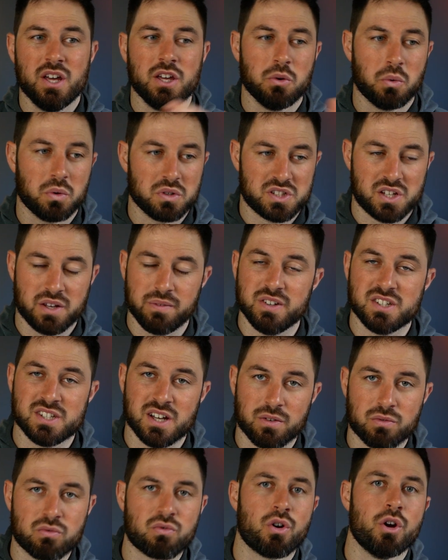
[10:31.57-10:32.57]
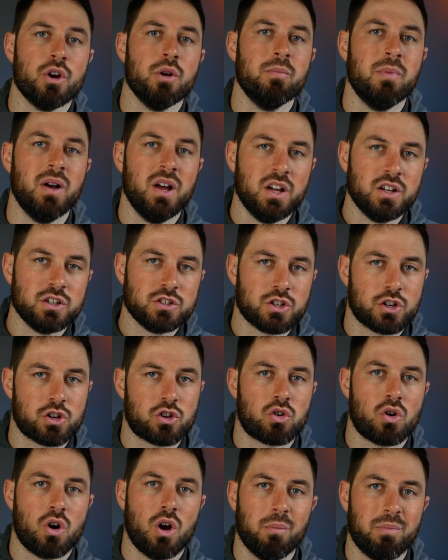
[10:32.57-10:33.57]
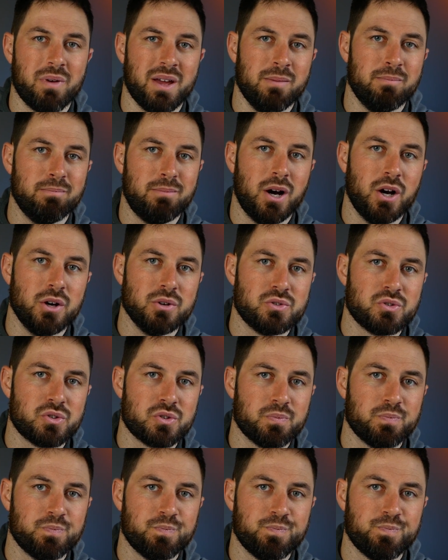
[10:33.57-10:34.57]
you want to give yourself room to crop in post.